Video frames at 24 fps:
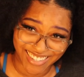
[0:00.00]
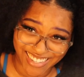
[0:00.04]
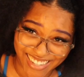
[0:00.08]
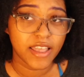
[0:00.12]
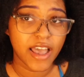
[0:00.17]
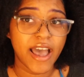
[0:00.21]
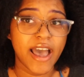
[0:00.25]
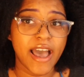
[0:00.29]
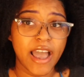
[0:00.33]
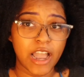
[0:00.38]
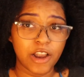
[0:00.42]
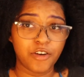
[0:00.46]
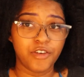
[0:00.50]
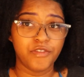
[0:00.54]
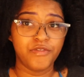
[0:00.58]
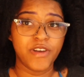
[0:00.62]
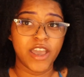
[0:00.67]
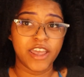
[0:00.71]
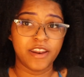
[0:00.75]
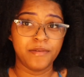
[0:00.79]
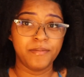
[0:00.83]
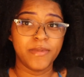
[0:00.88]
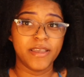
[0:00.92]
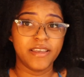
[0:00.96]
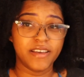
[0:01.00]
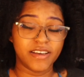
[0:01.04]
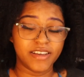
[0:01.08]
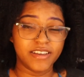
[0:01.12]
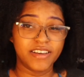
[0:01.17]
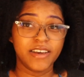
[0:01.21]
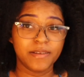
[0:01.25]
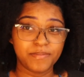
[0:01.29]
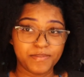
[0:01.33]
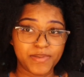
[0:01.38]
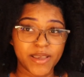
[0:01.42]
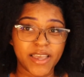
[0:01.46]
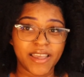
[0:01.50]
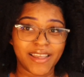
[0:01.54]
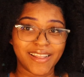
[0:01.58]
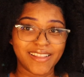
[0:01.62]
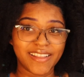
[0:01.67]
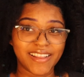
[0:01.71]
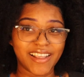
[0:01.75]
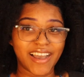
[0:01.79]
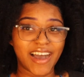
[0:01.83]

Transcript: That aggravated me a good bit.